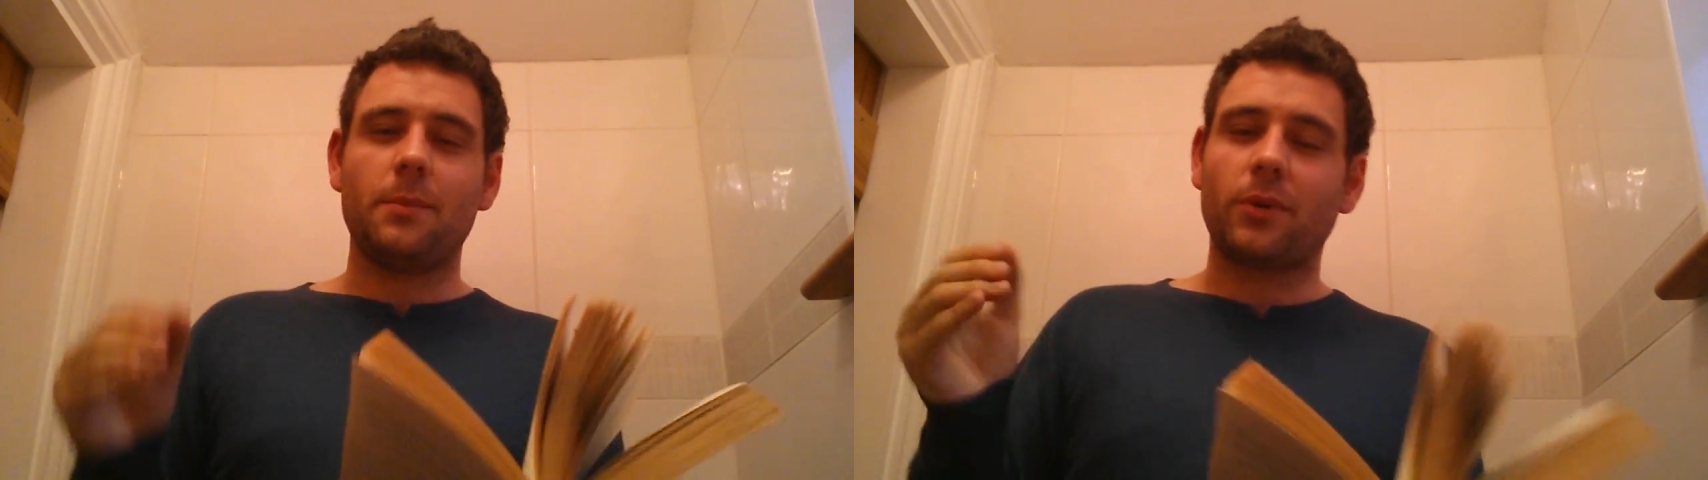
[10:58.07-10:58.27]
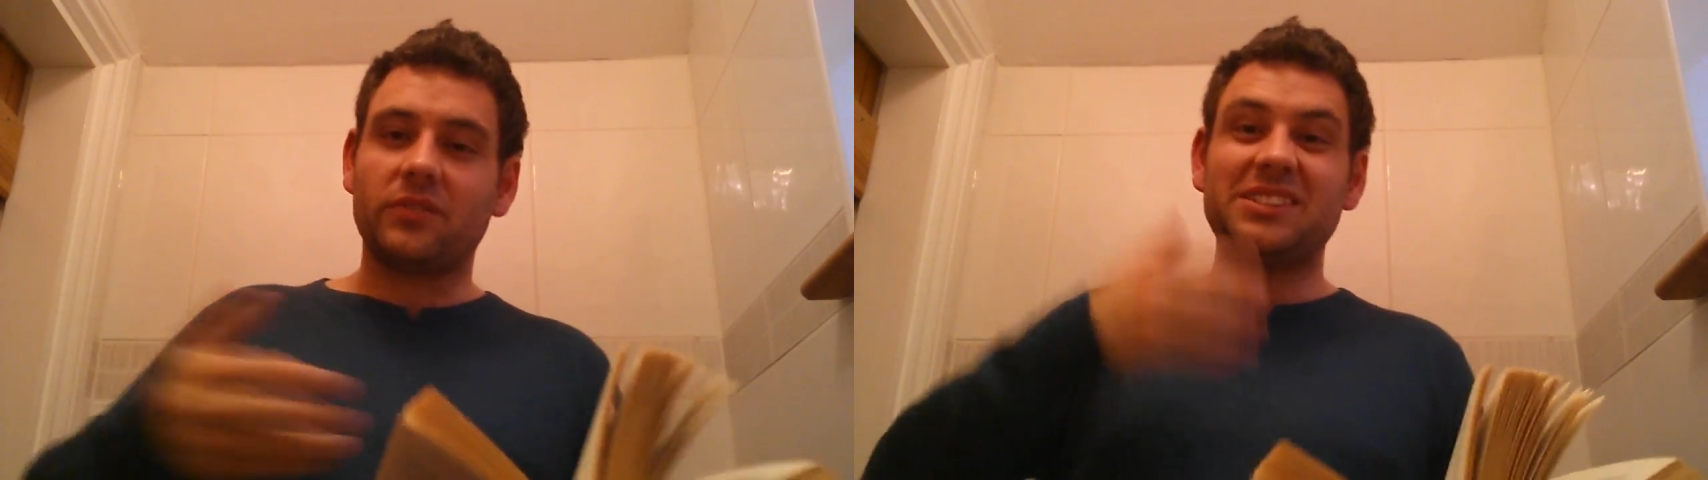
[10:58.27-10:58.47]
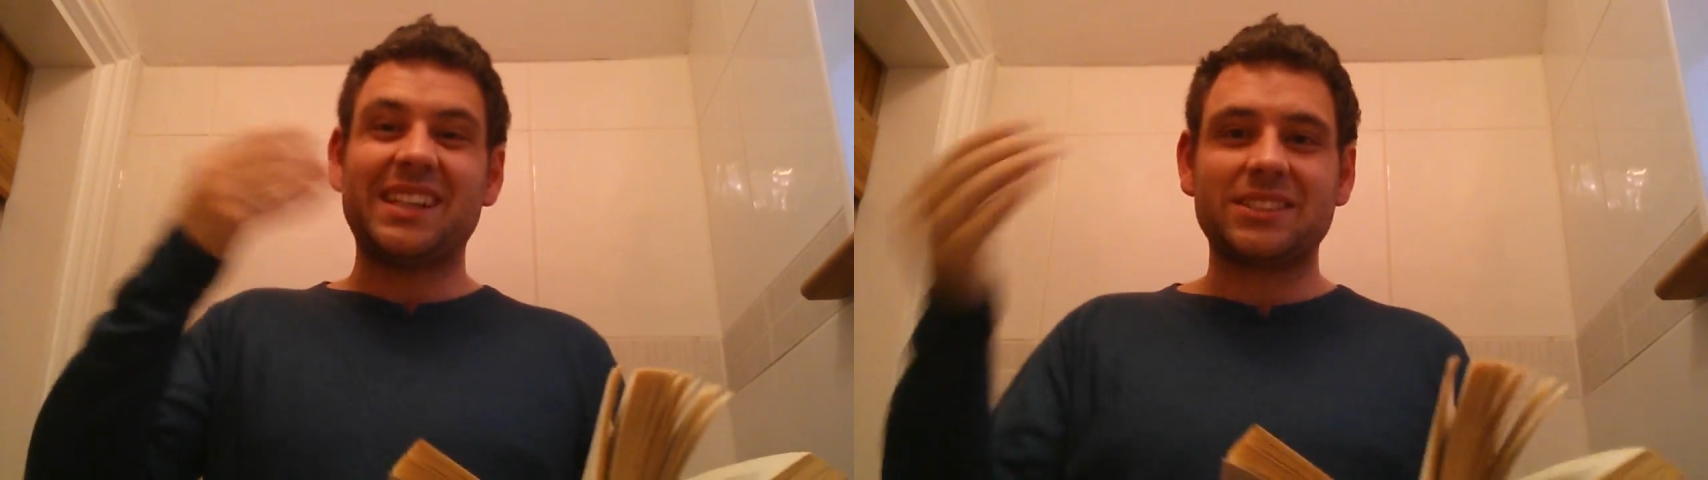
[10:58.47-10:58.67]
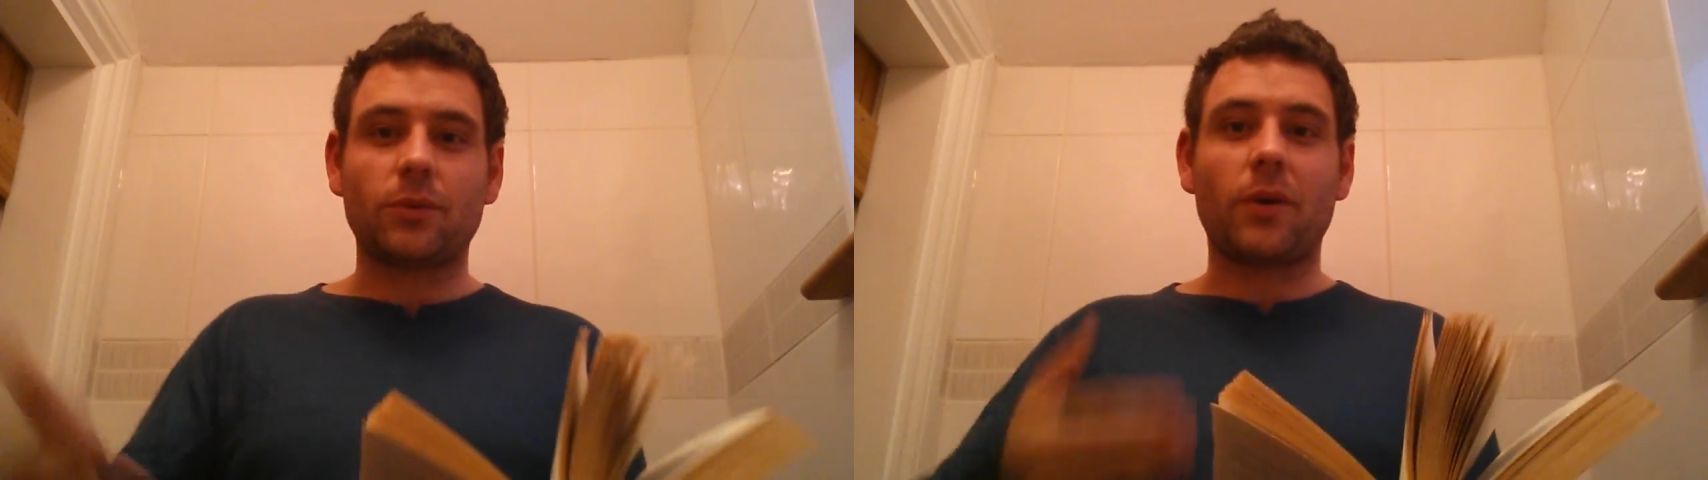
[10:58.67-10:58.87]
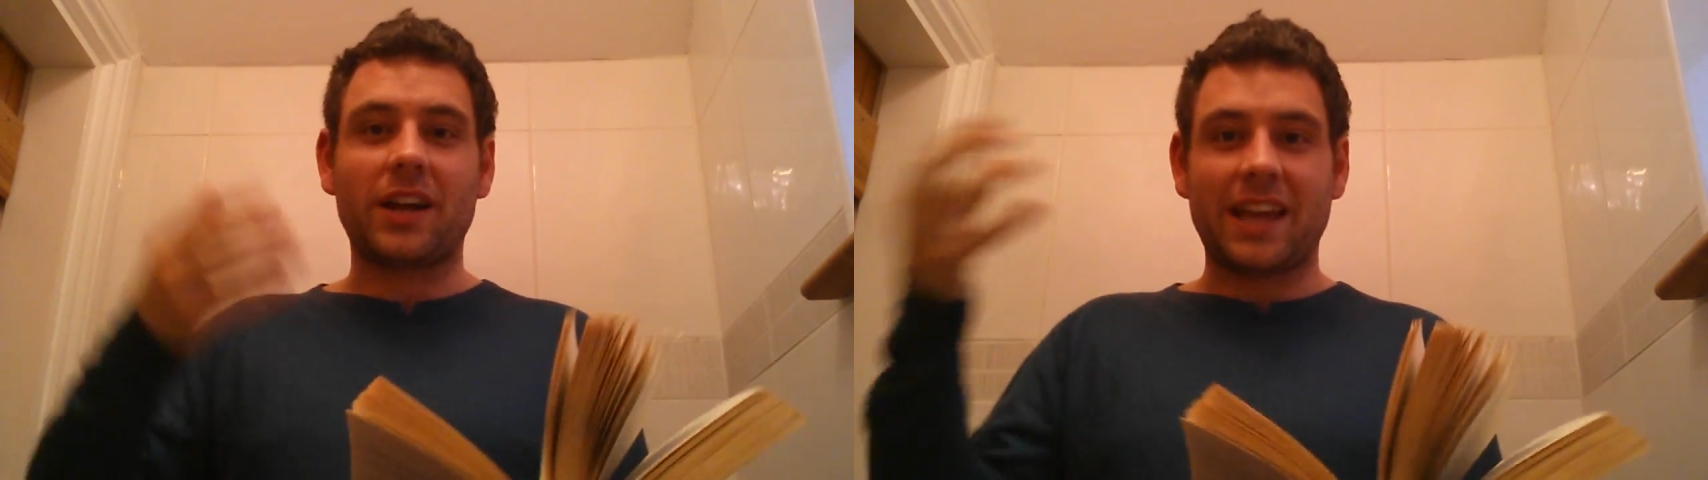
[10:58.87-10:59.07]
But obviously that's
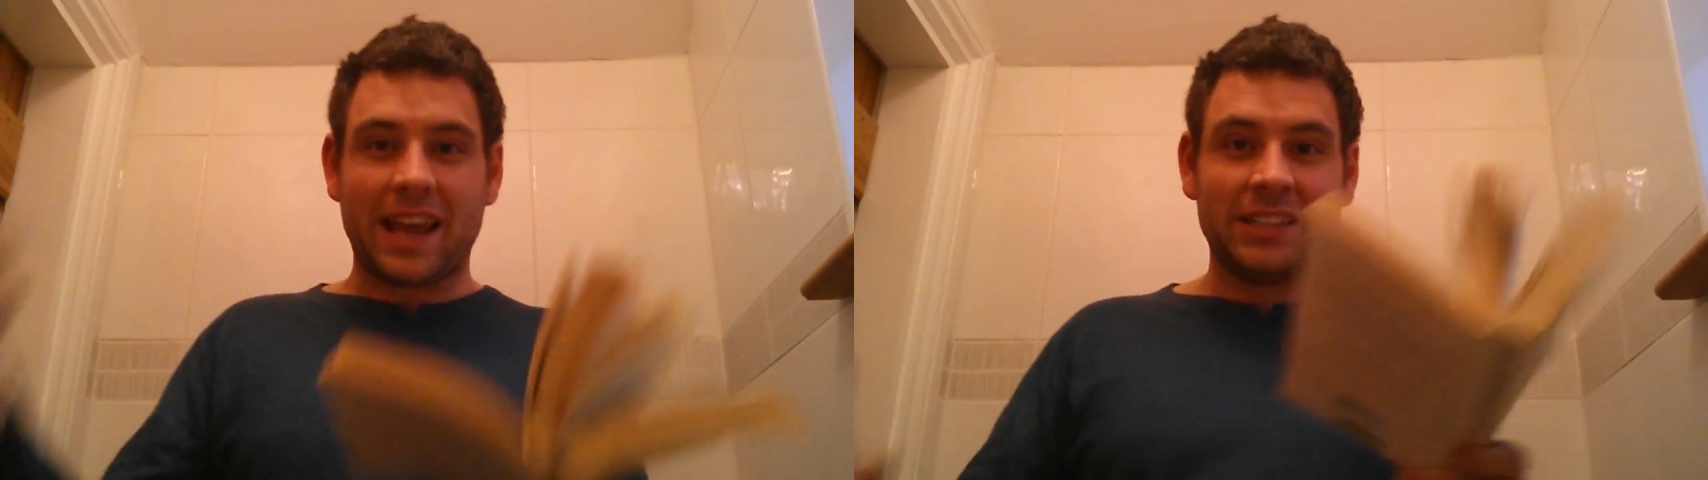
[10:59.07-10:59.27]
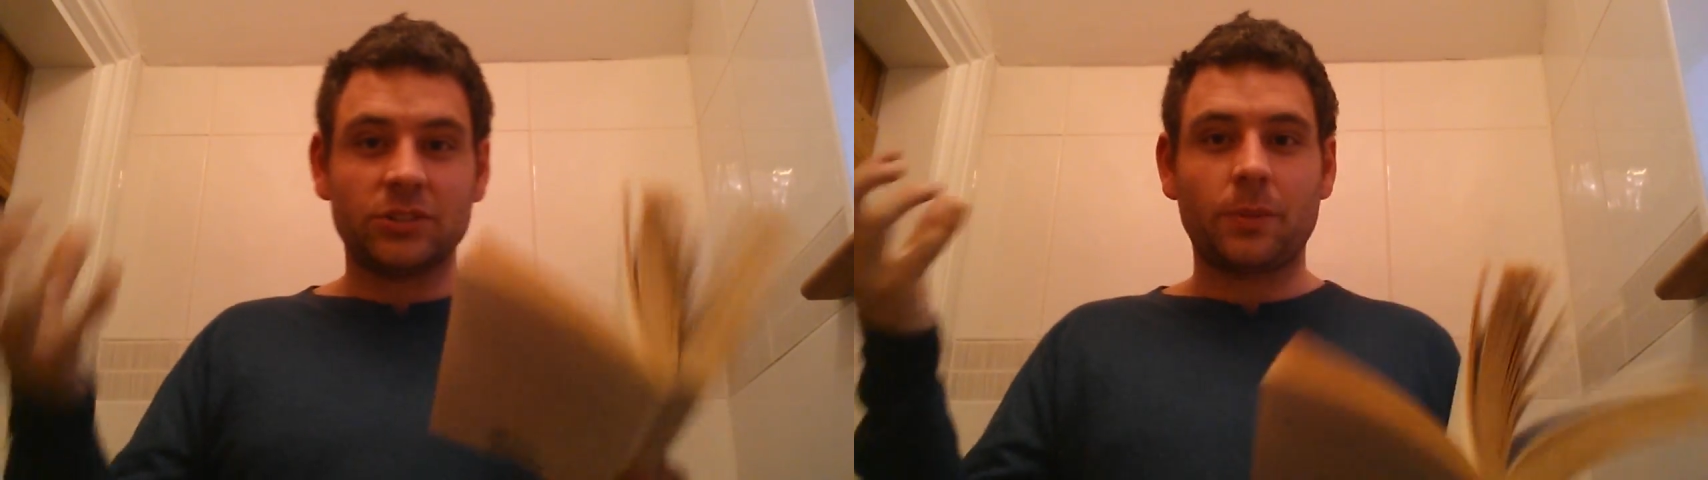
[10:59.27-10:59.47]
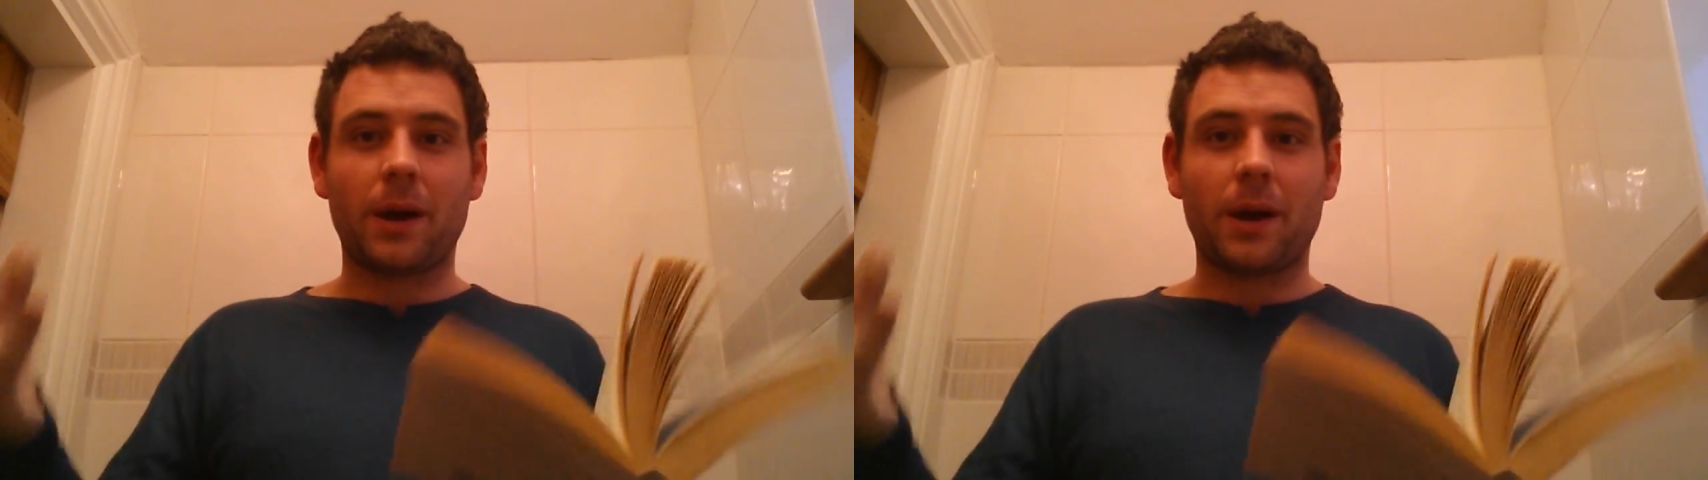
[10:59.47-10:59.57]
not what ends up